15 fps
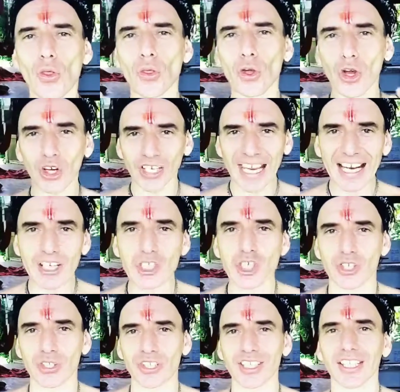the
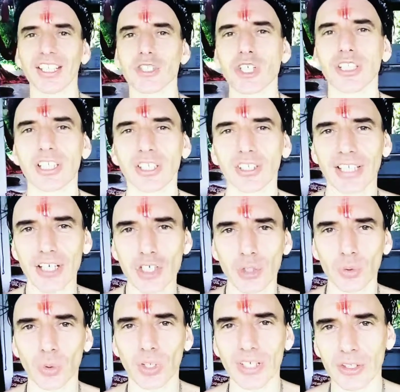connection, the energetic
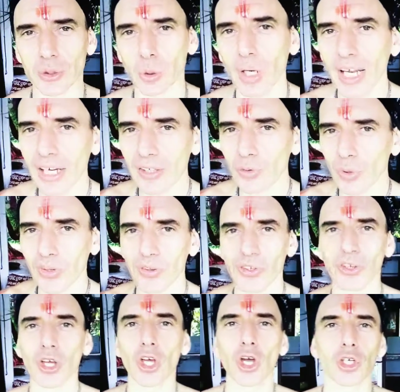connection that you have
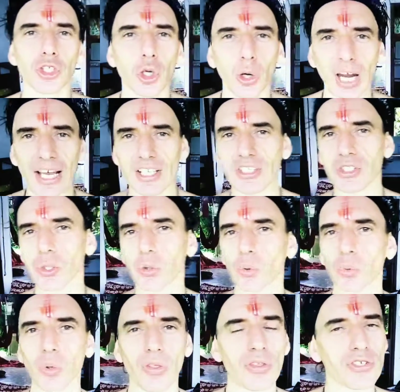with your ex
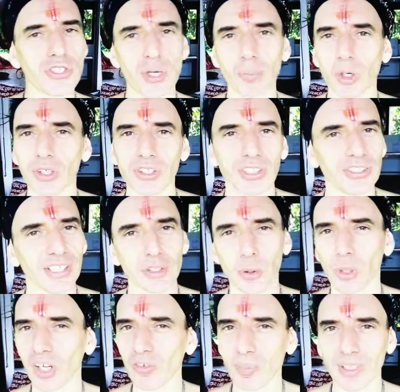or with somebody
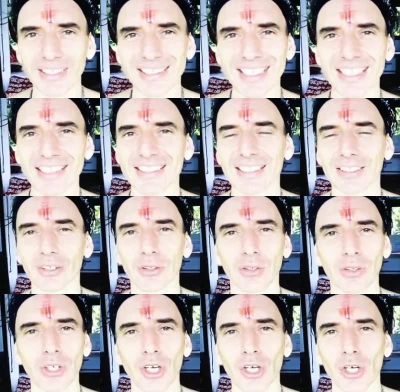that you have been dating
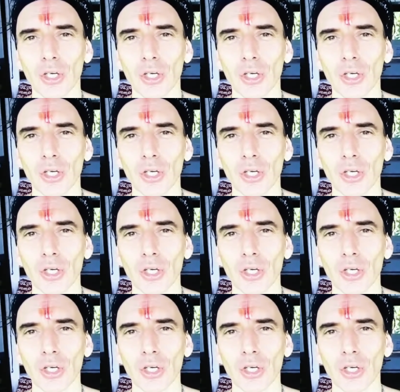or